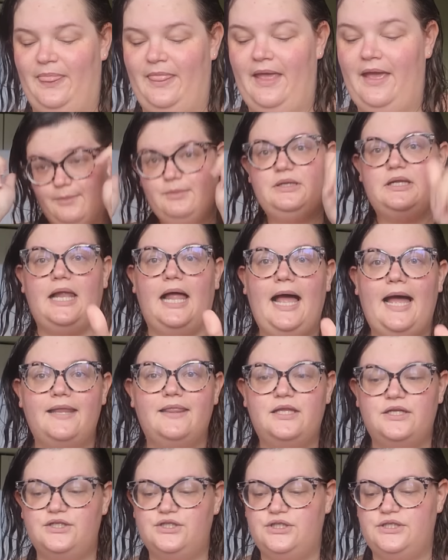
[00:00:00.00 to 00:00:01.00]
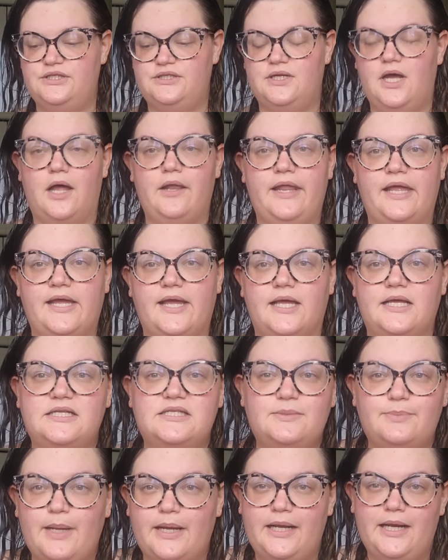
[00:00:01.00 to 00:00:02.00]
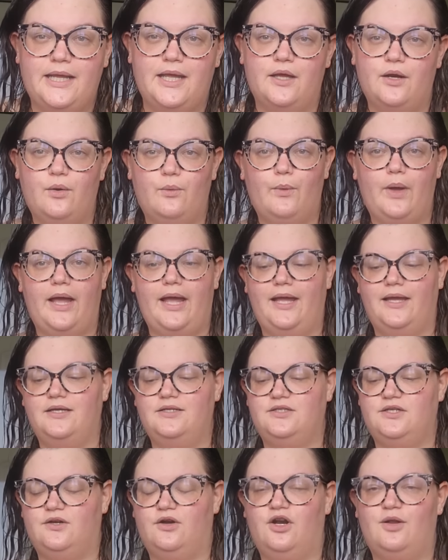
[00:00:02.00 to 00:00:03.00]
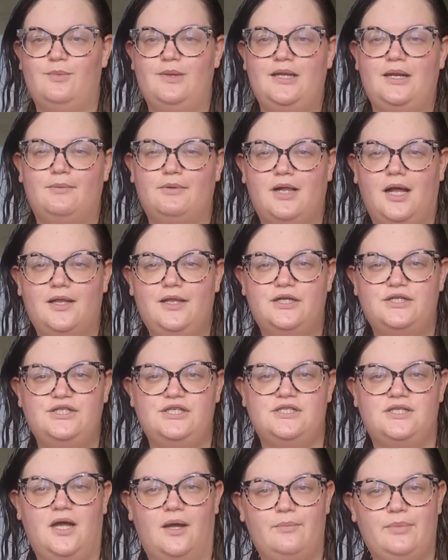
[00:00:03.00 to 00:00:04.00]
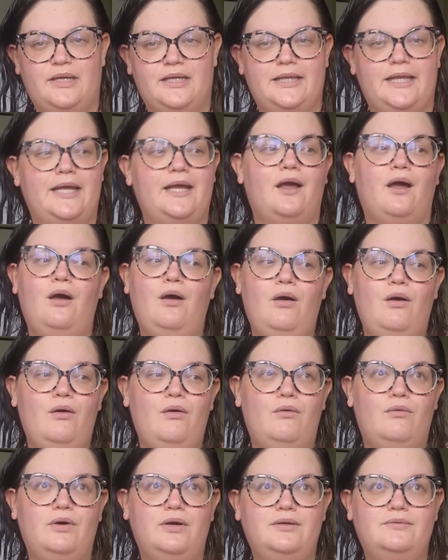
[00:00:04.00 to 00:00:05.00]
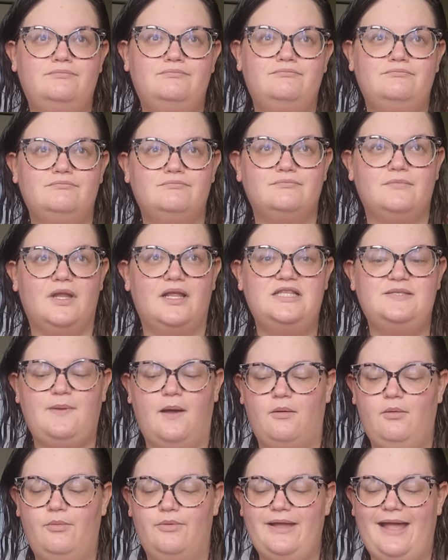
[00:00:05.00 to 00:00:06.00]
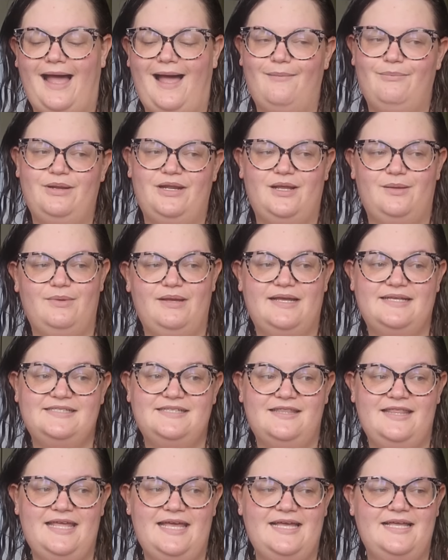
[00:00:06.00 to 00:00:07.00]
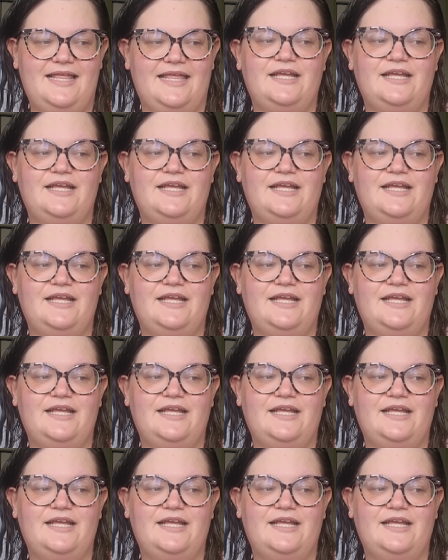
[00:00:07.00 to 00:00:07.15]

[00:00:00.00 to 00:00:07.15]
I'm glad that she's not like explaining it away. Do you know what I mean? I'm glad that she's not being like, oh, it's probably happening because of that.